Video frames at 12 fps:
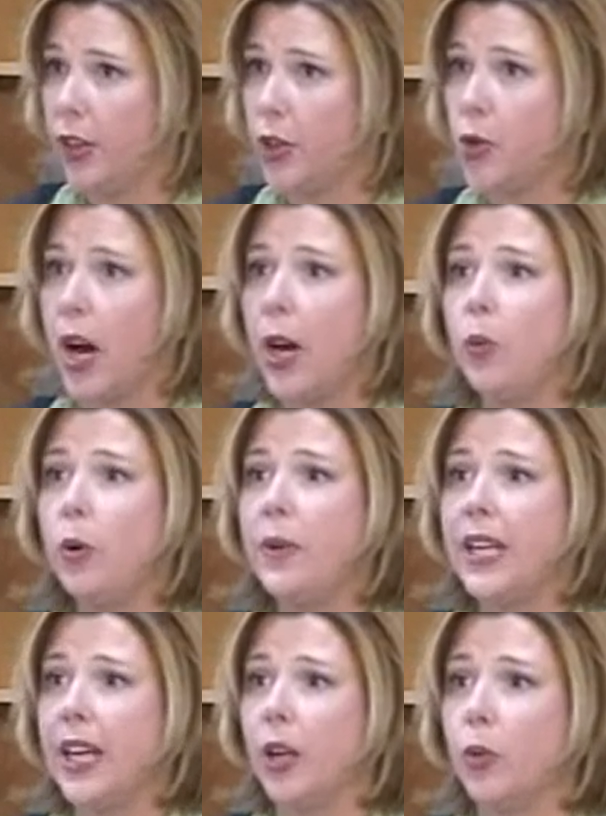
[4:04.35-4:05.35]
The trial will
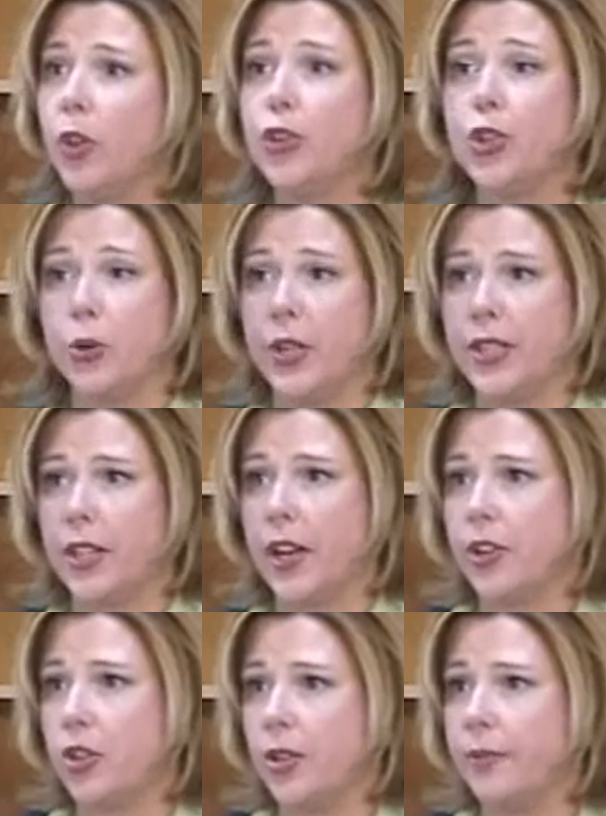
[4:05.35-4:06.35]
begin with jury
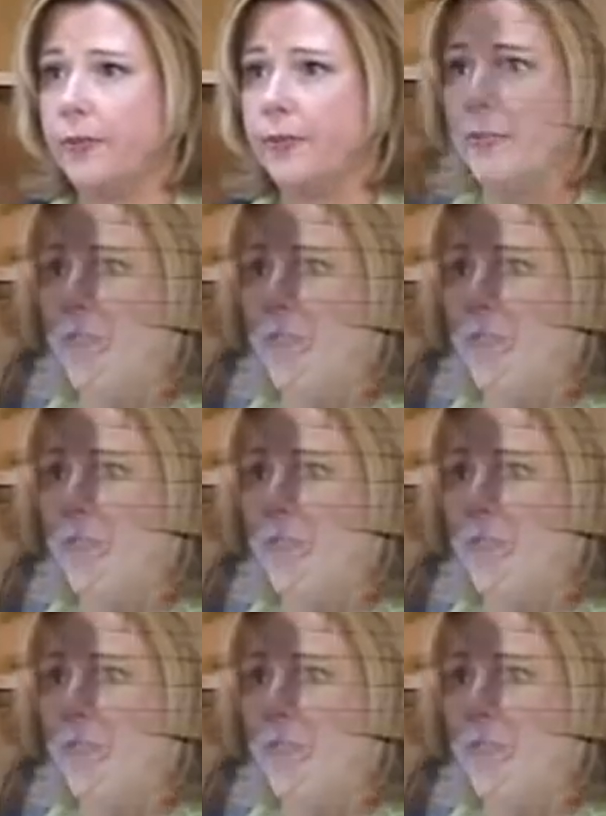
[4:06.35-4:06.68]
selection.